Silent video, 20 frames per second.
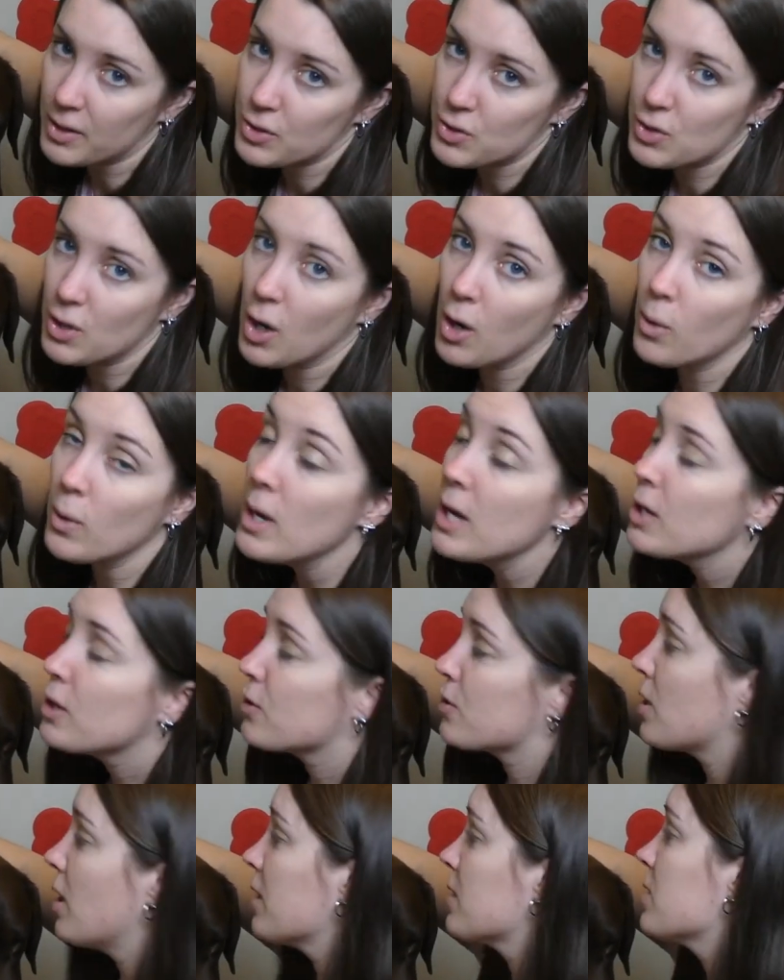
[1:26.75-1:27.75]
so
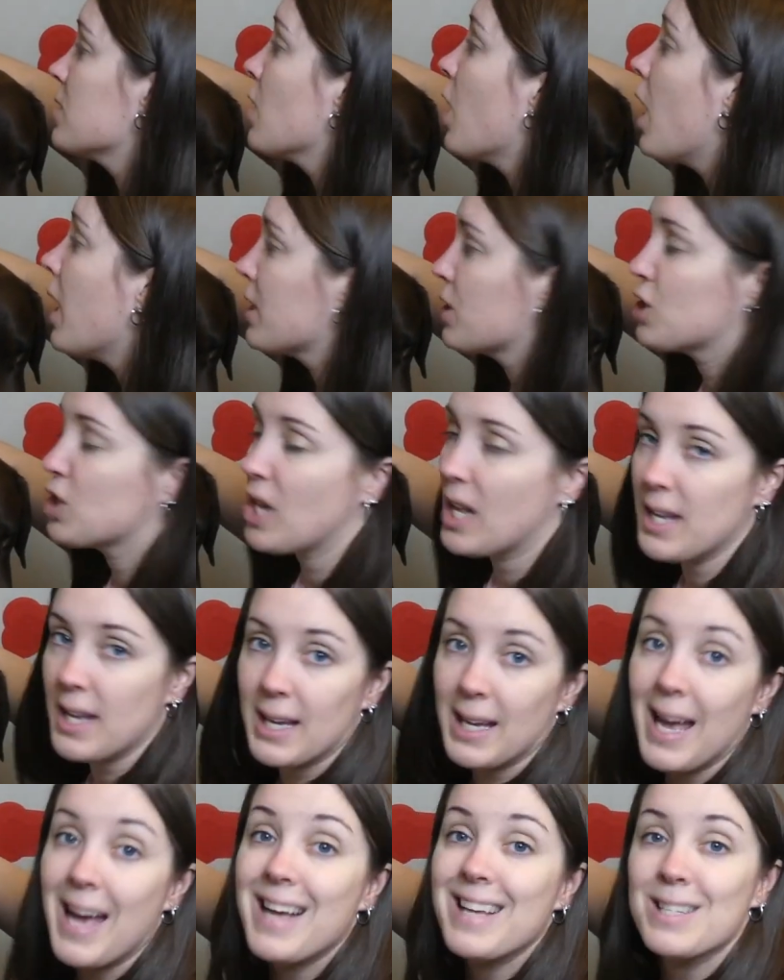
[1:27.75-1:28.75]
your dog's not
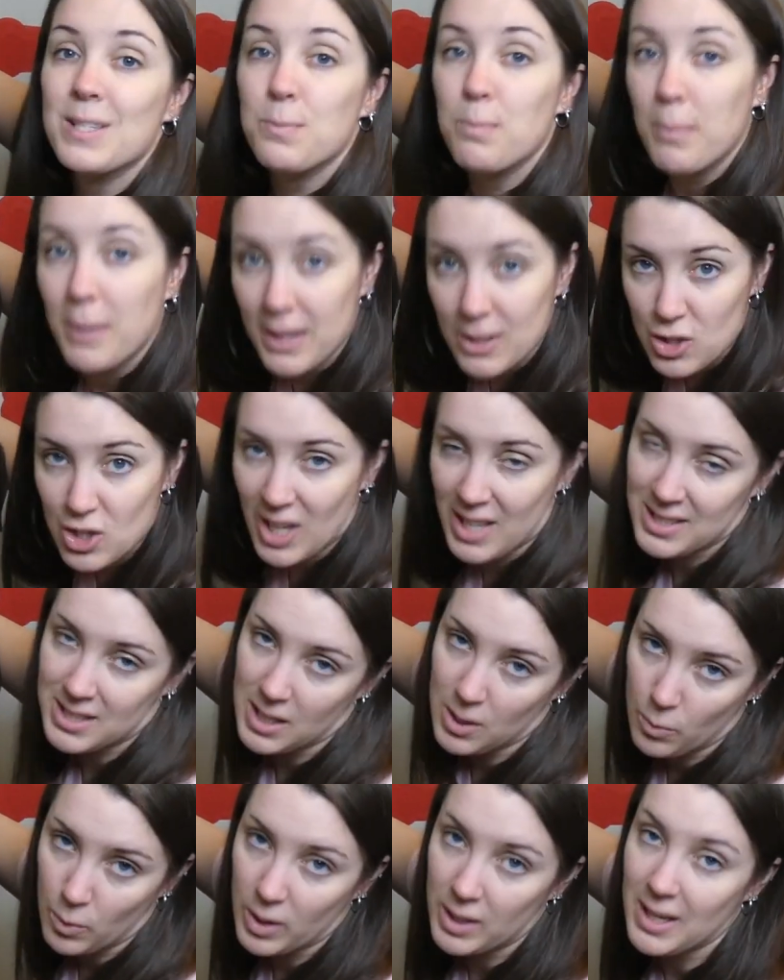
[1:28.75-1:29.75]
shedding as much as
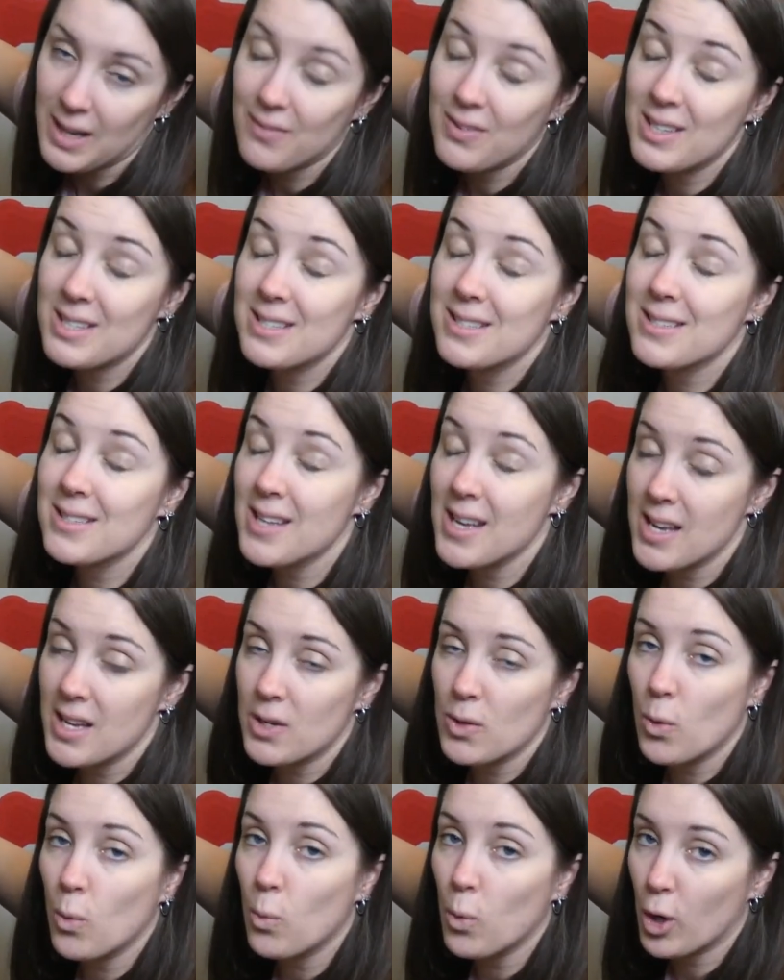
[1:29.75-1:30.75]
he would if his
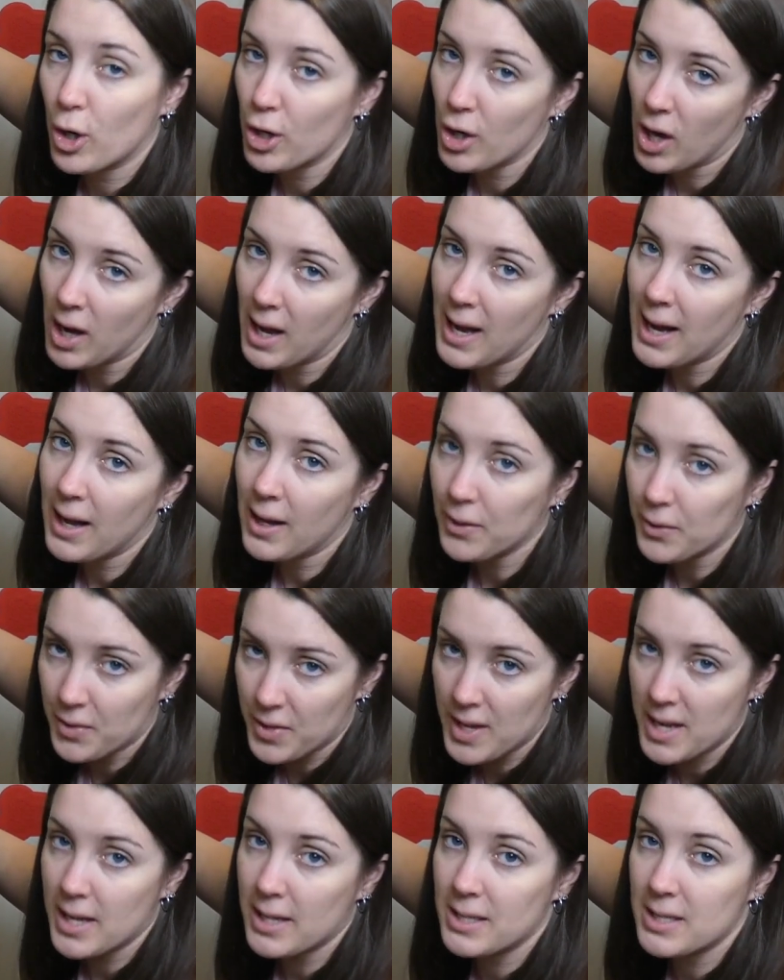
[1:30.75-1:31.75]
skin were not
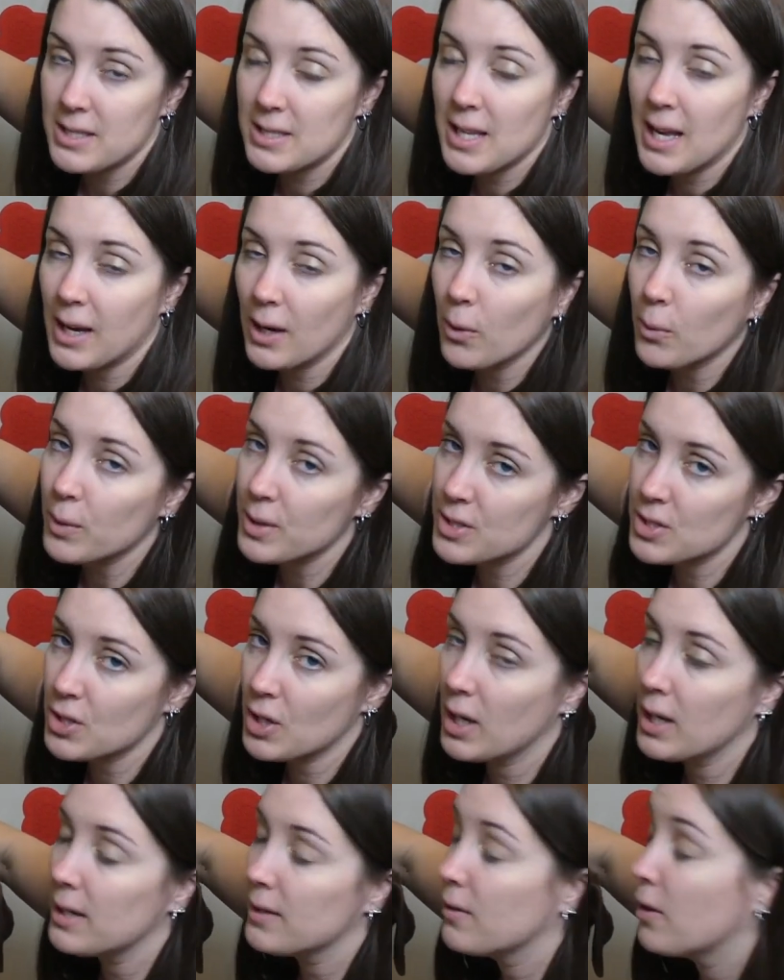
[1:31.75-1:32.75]
healthy and his hair was
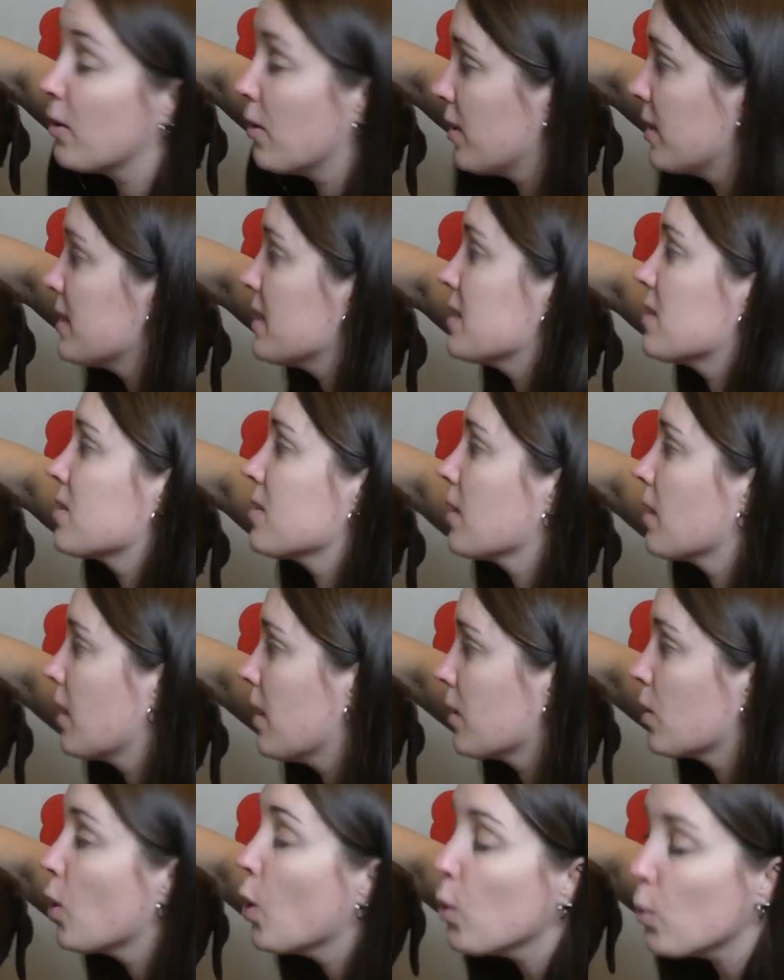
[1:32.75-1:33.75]
not hurt, his
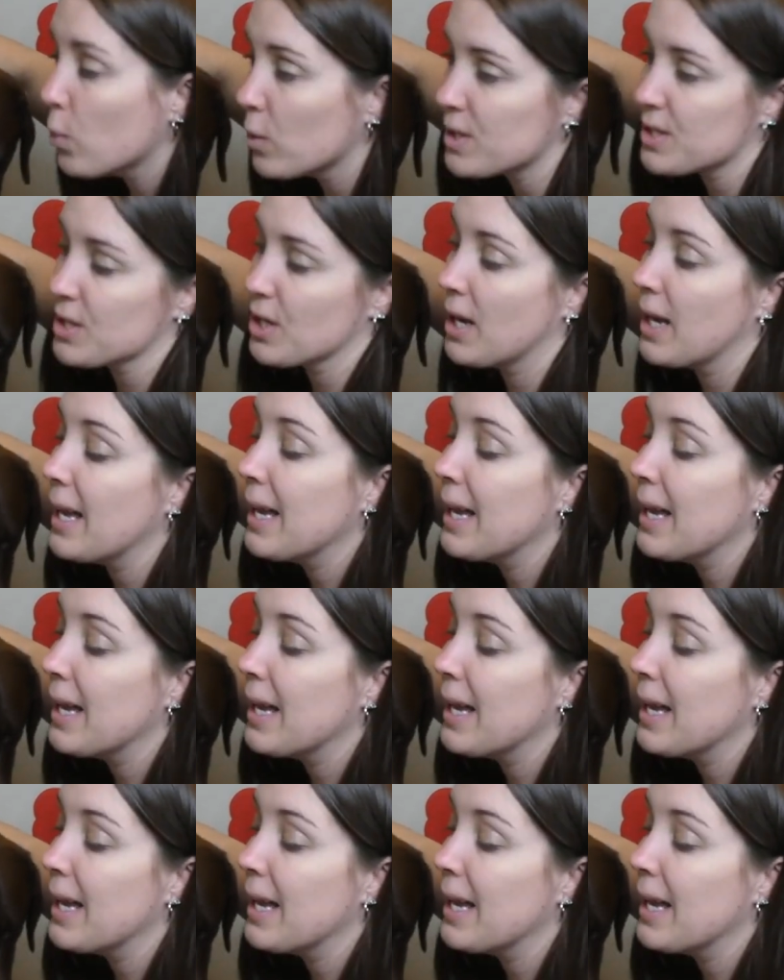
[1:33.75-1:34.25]
coat was not